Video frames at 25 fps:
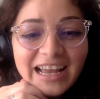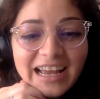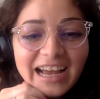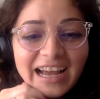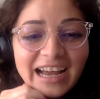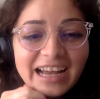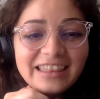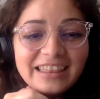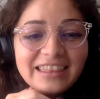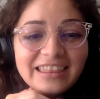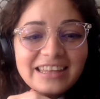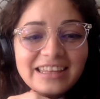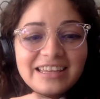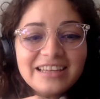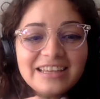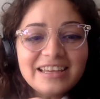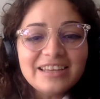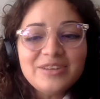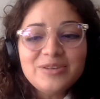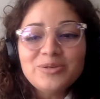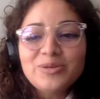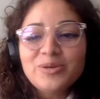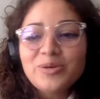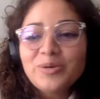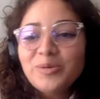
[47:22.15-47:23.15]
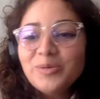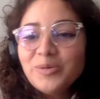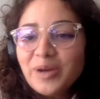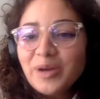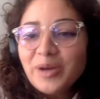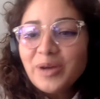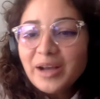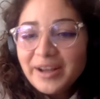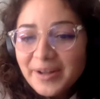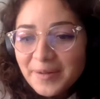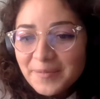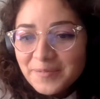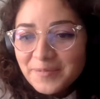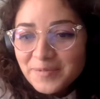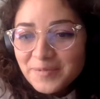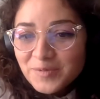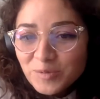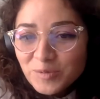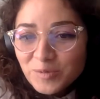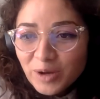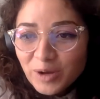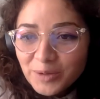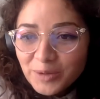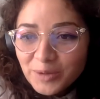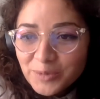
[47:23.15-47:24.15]
I think, you know,
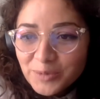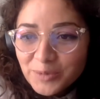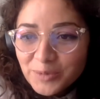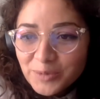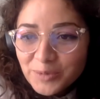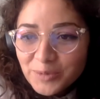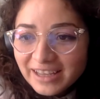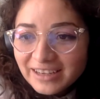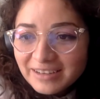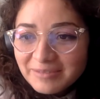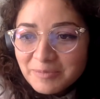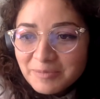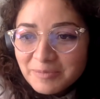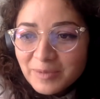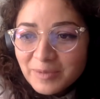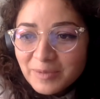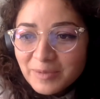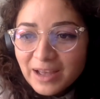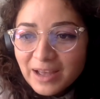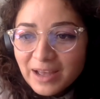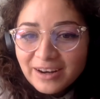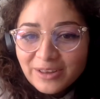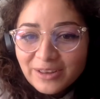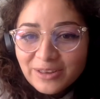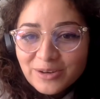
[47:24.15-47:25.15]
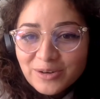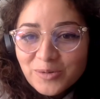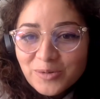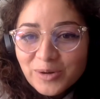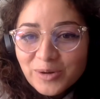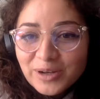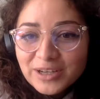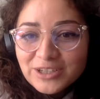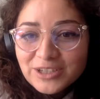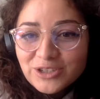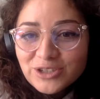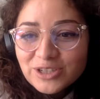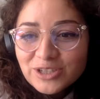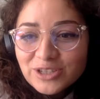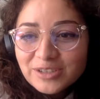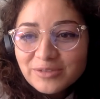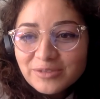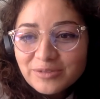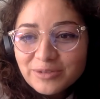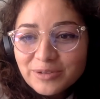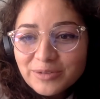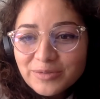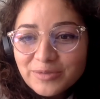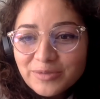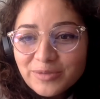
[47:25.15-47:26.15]
while we get another question
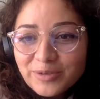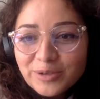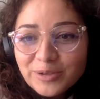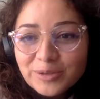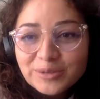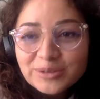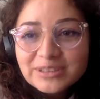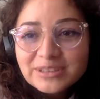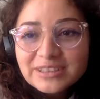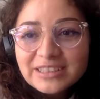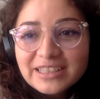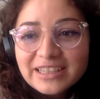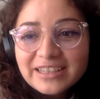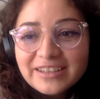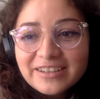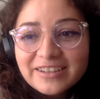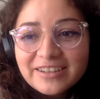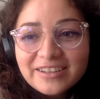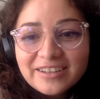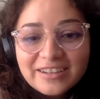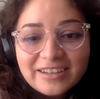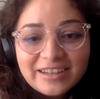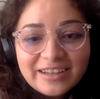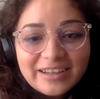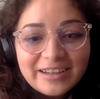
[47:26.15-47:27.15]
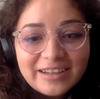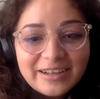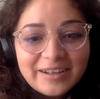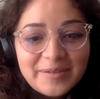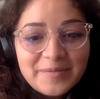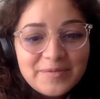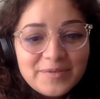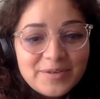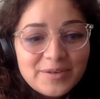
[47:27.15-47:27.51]
from folks here,